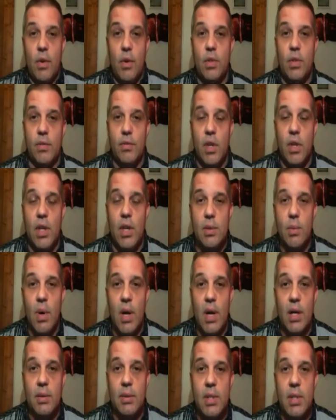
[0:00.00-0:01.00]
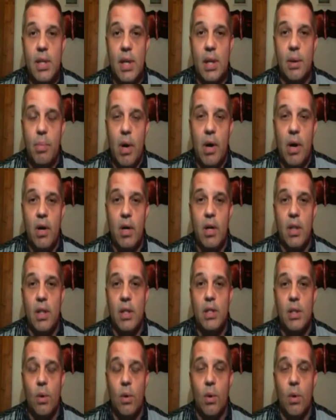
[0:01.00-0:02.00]
folks, if you guys want to take part in
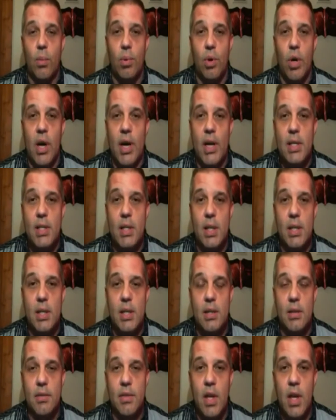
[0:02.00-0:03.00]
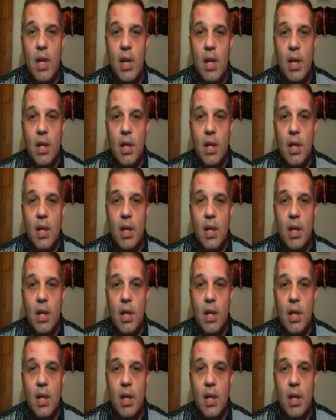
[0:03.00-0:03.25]
this whole process of,